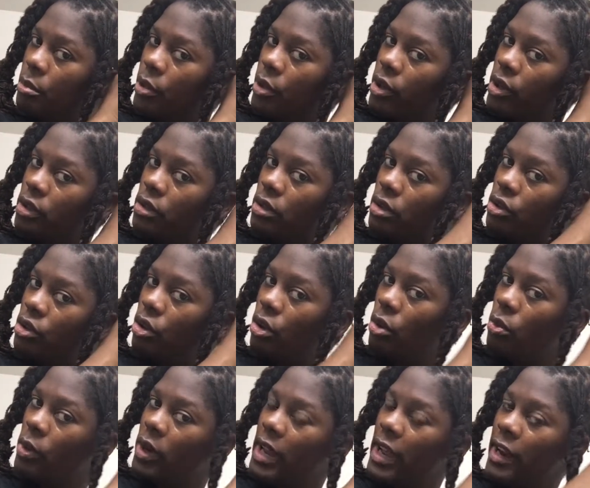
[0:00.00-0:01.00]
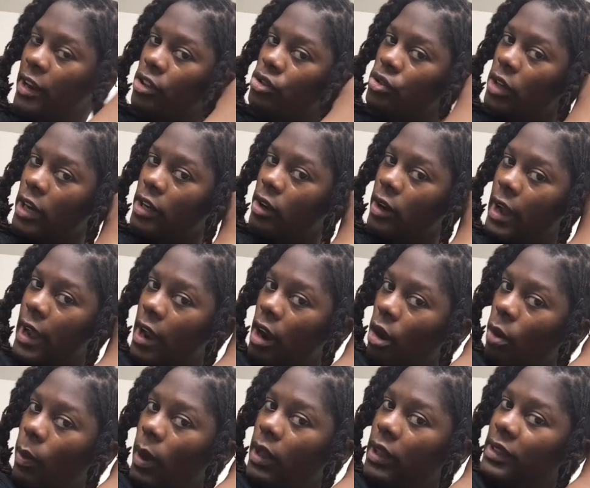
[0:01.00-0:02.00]
air dry your
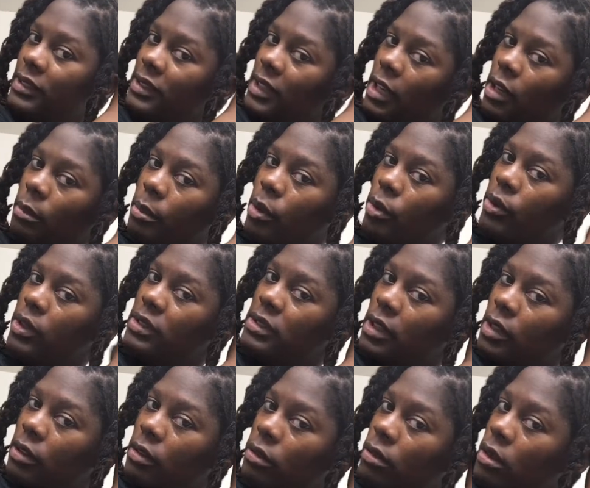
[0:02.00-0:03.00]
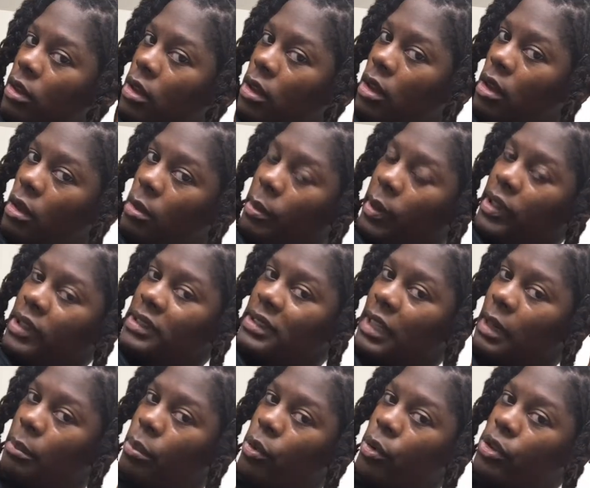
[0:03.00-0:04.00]
hair while it's in a ponytail. Because
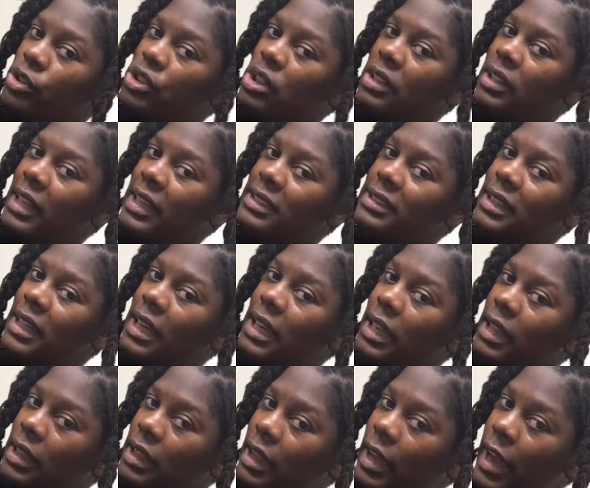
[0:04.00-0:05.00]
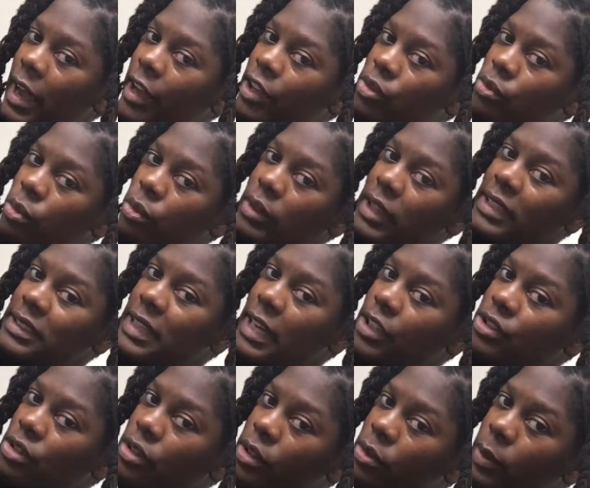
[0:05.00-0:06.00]
that portion that's
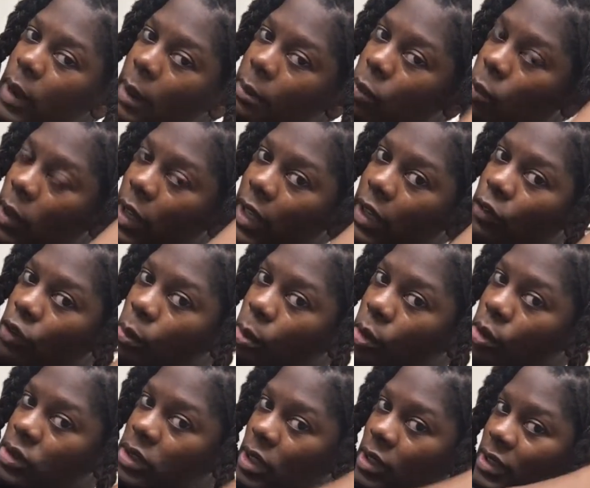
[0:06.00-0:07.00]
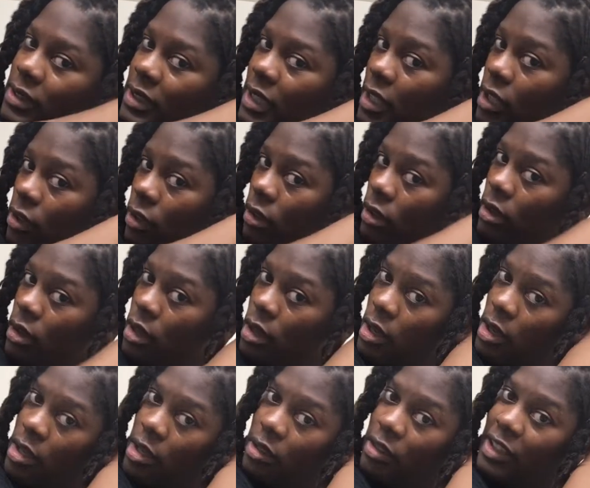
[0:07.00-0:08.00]
actually wrapped around, like if your ponytail is here,
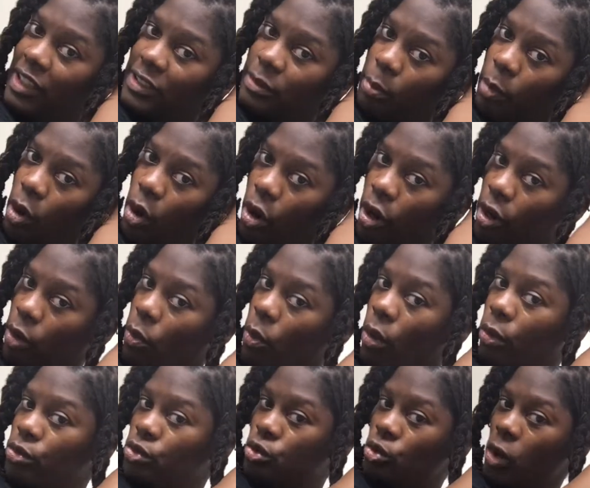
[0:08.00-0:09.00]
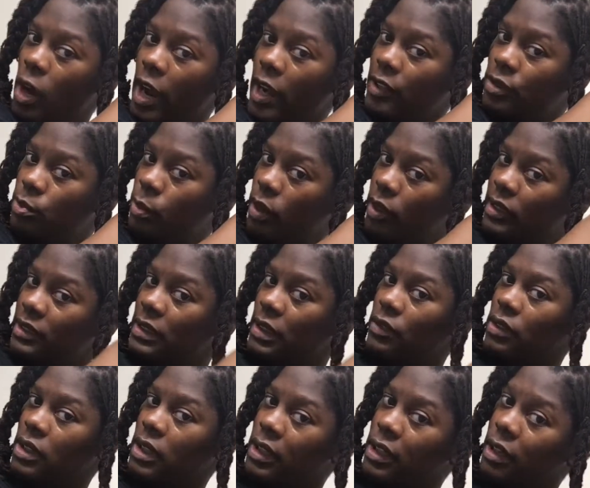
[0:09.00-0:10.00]
this part won't dry as well as
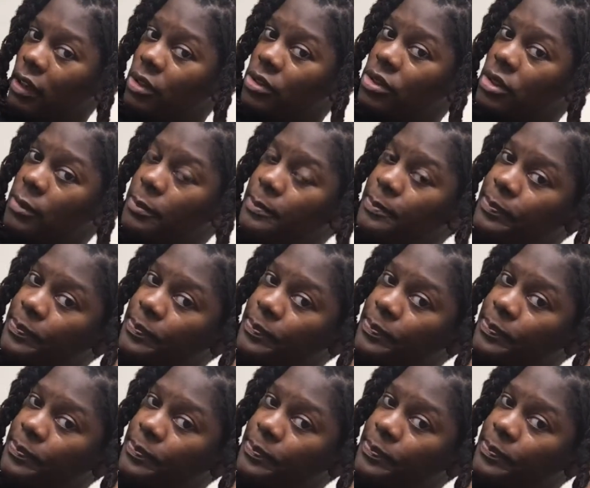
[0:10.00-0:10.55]
everything else.